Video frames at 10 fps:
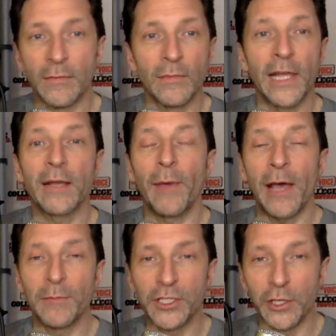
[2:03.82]
like a
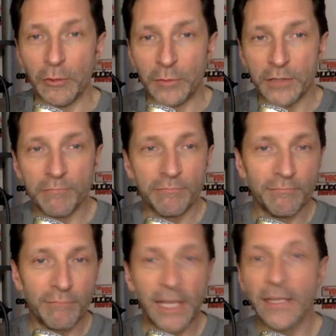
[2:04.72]
Bob Stoops.
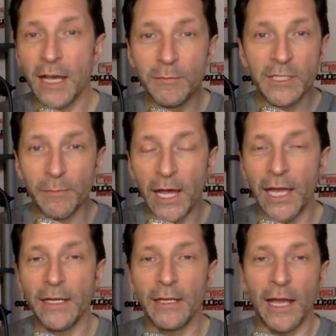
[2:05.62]
He comes to
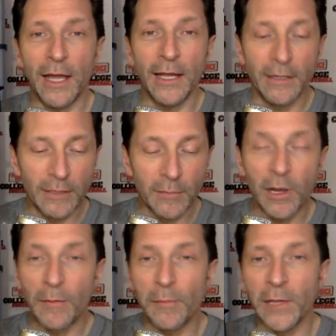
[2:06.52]
mind. I could
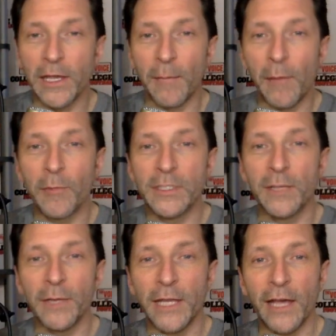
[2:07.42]
probably come up with
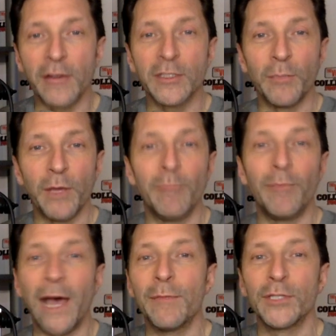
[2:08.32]
somebody else, but
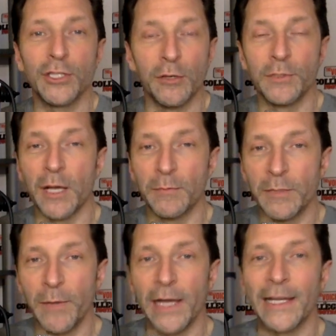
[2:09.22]
Bob Stoops comes
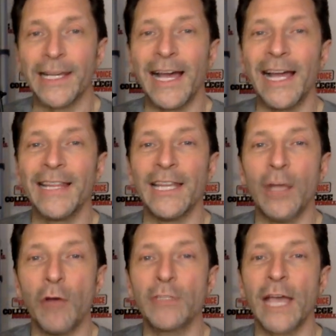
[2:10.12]
to mind, a guy that
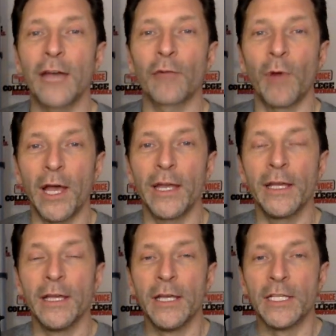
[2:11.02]
knows how to
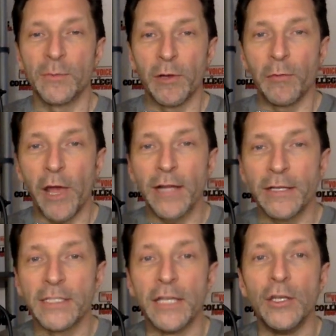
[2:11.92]
run spring
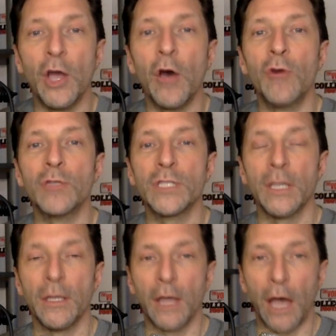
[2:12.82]
practice and knows
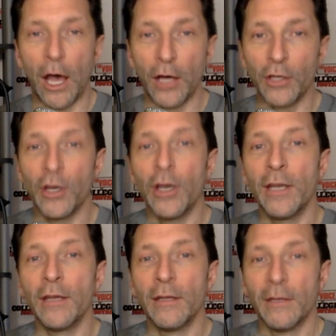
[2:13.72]
a
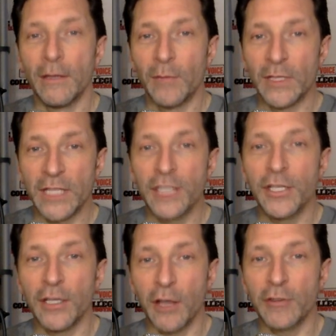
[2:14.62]
good
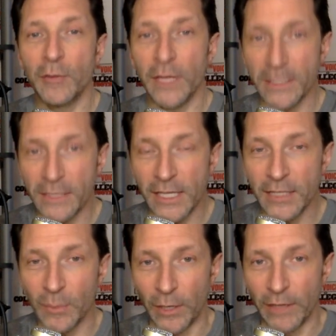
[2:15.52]
position coach when he
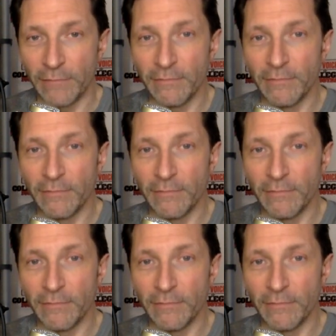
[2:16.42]
sees one,